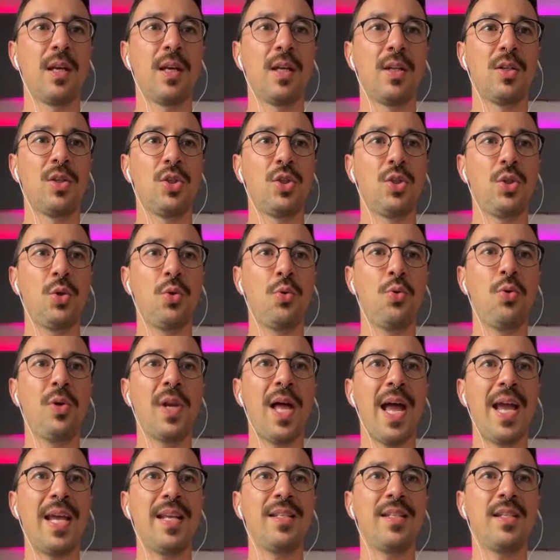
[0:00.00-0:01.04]
two
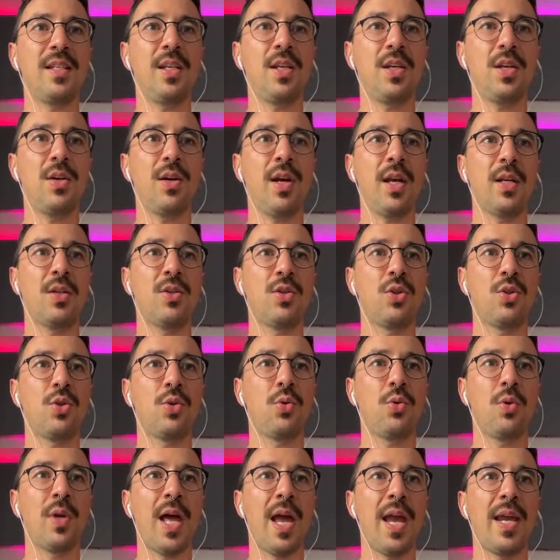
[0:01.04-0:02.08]
lines here and
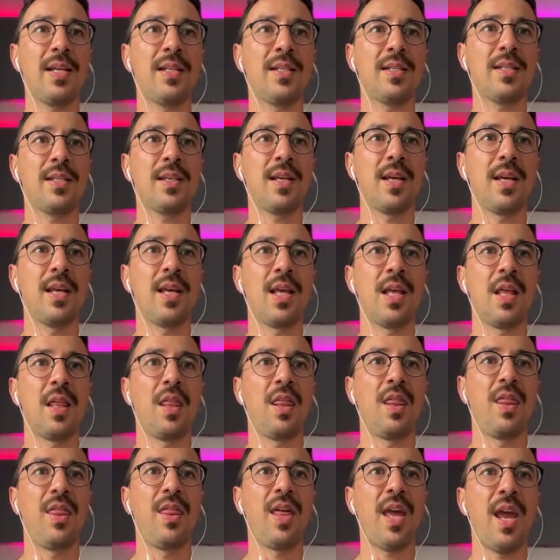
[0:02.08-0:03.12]
two lines
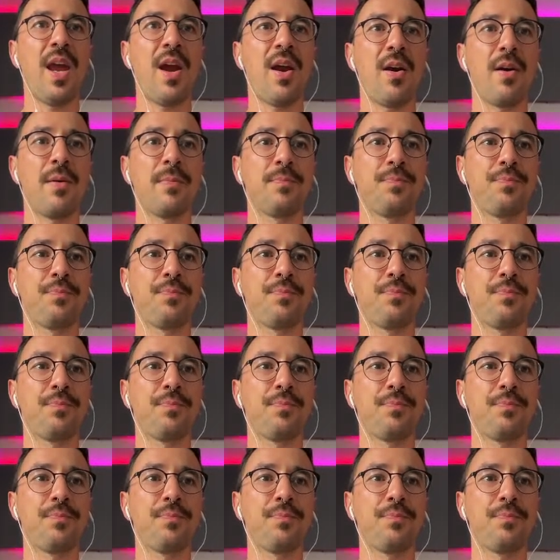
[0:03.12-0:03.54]
there.